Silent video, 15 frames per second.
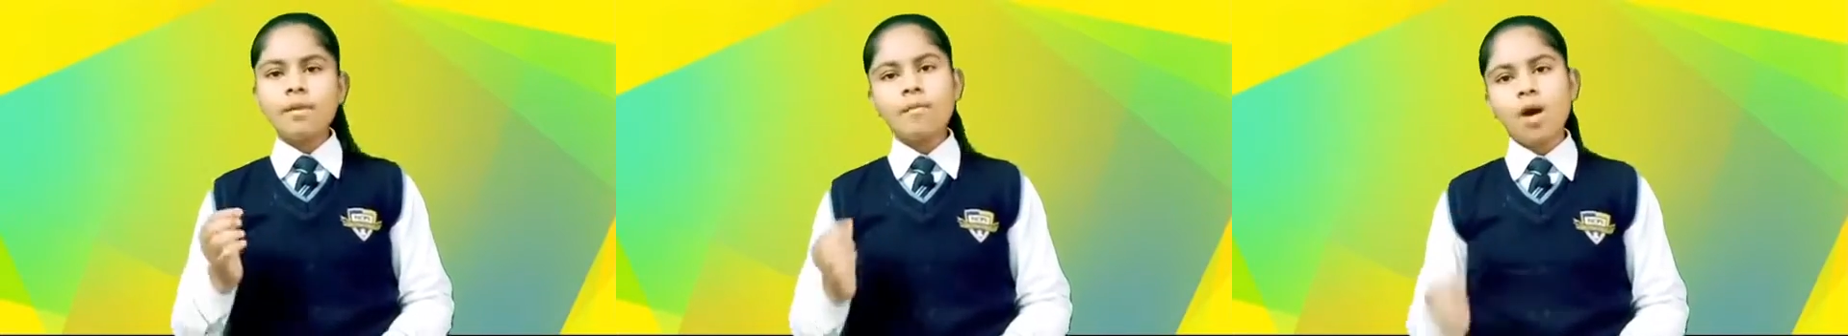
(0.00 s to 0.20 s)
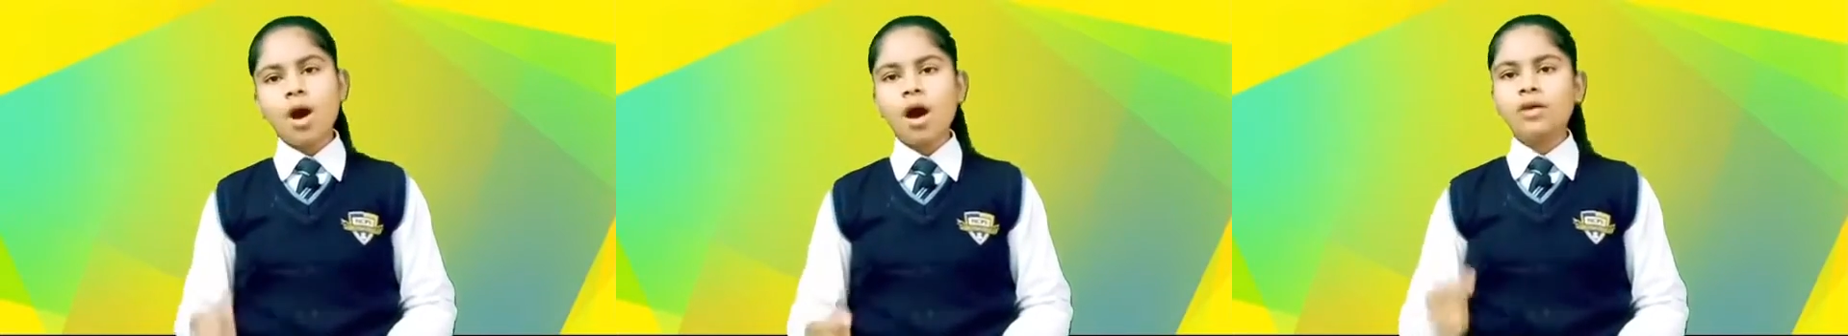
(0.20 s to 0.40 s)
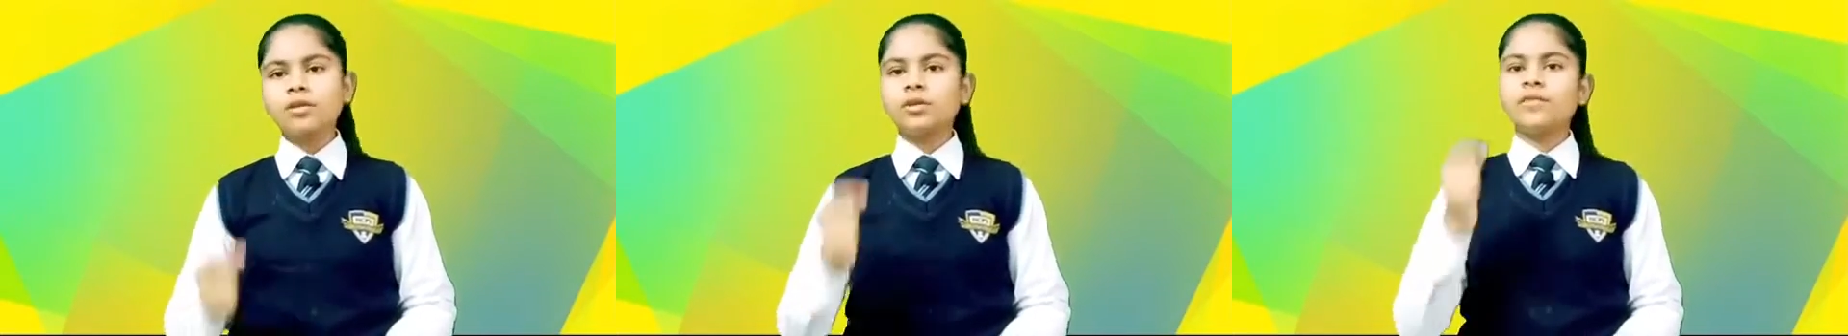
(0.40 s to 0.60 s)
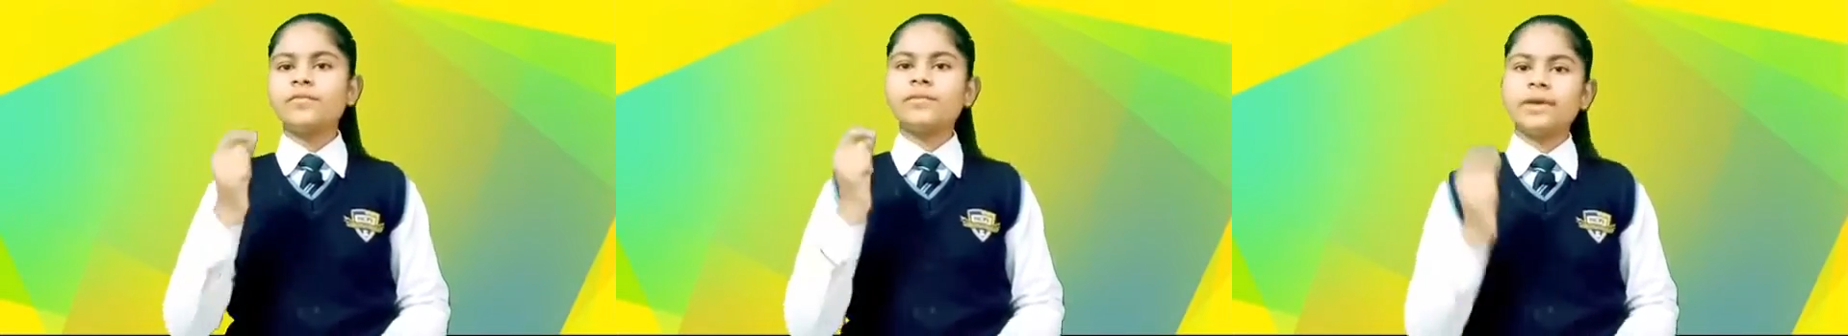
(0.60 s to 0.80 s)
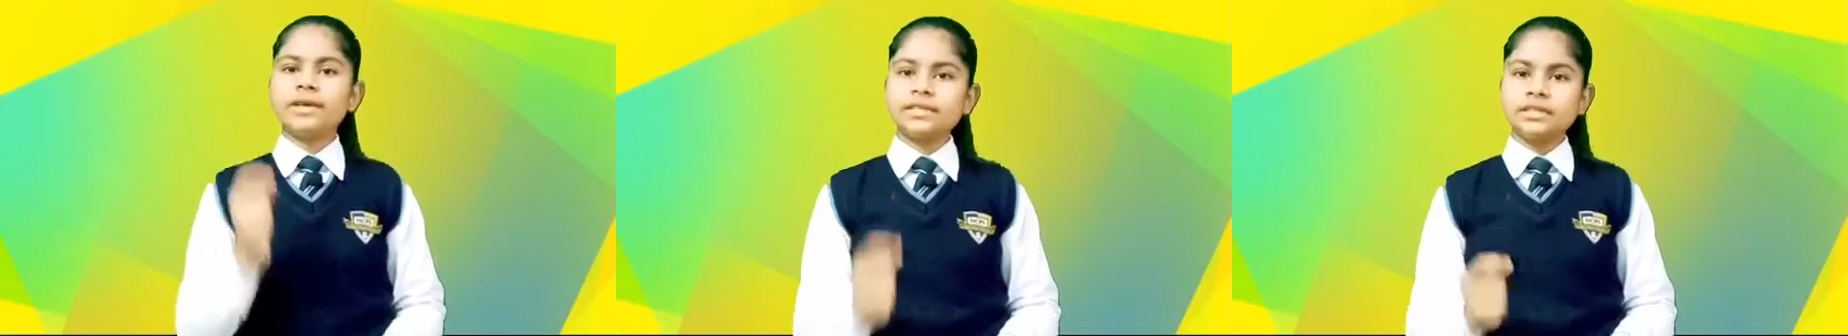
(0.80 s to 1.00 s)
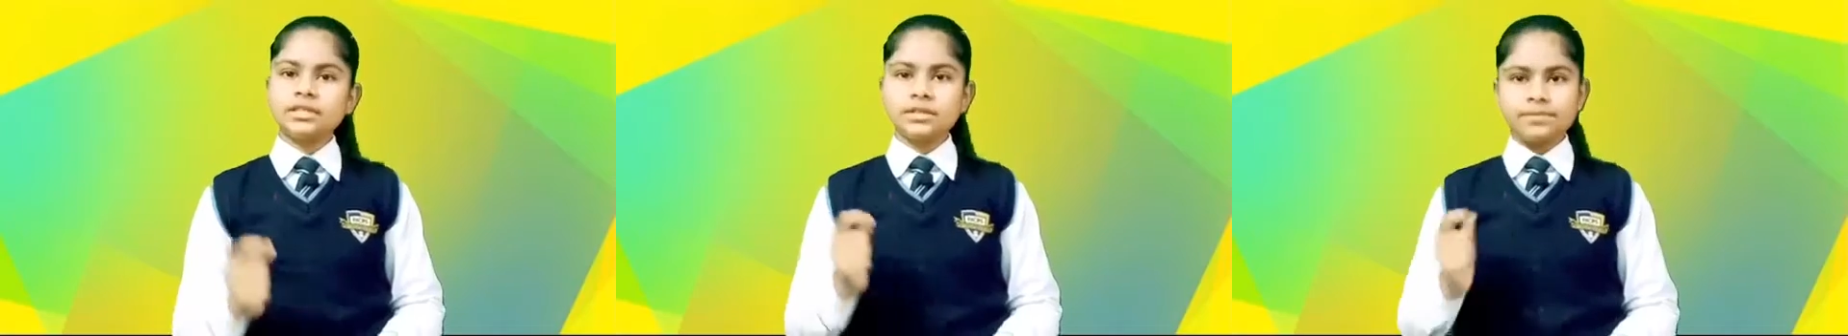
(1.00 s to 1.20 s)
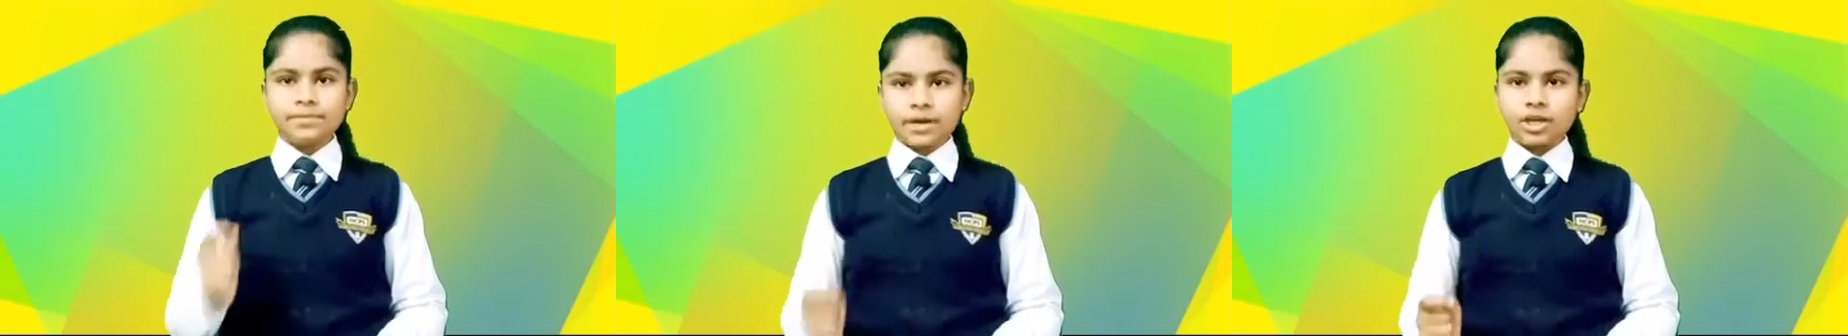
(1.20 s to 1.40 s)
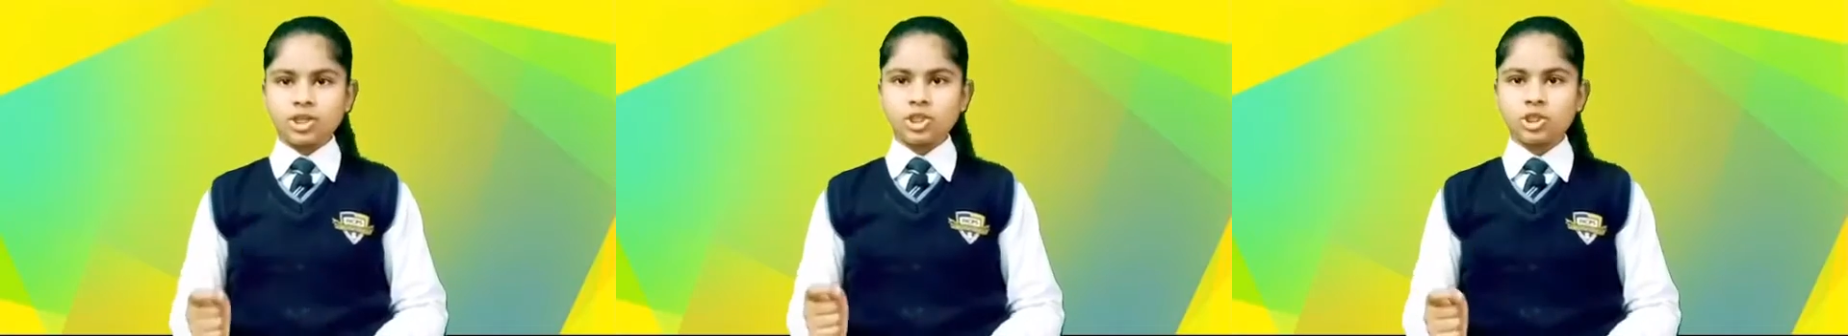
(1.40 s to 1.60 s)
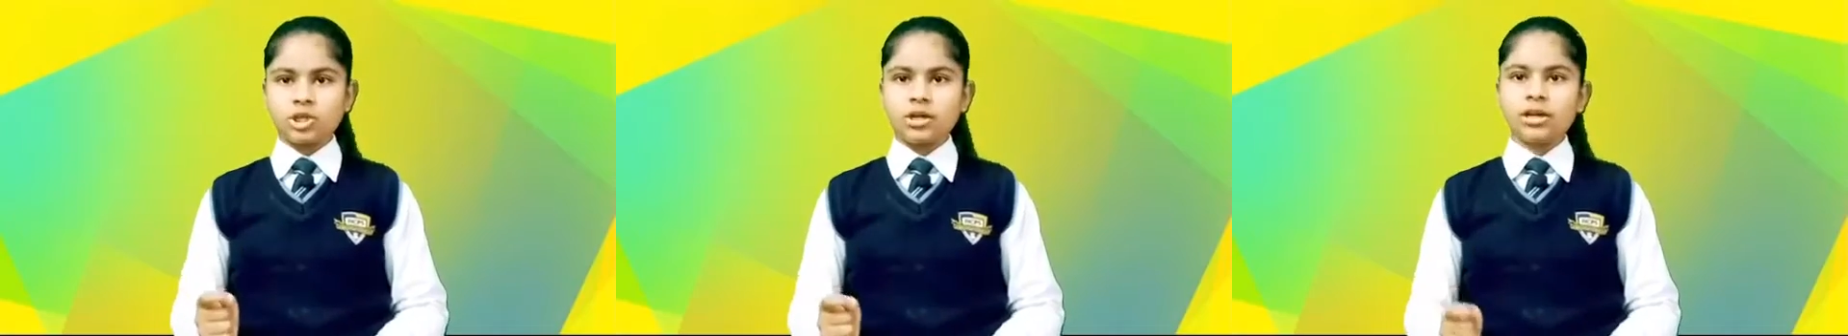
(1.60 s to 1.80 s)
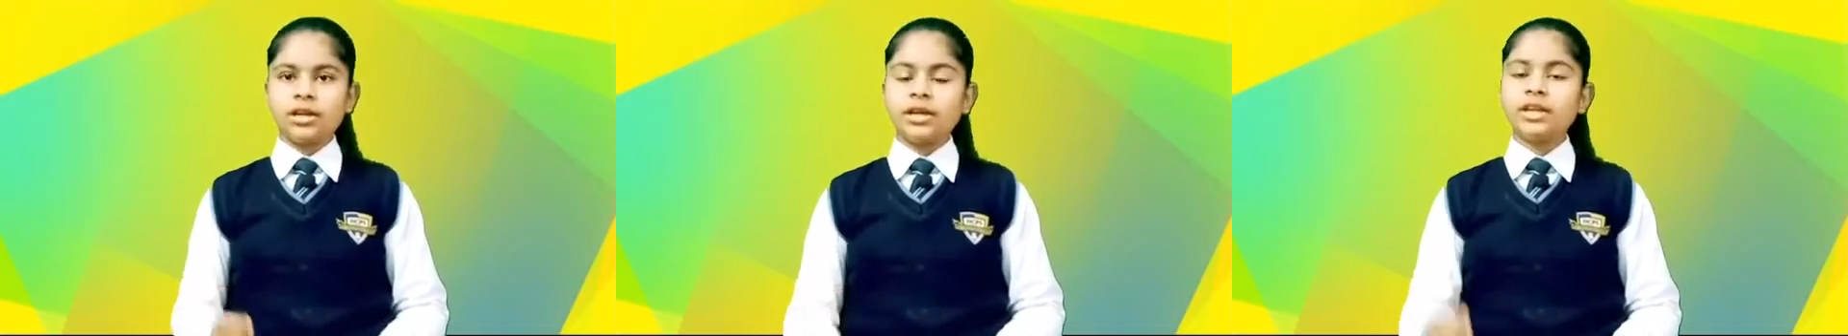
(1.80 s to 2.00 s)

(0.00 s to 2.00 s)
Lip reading: amount of precipitation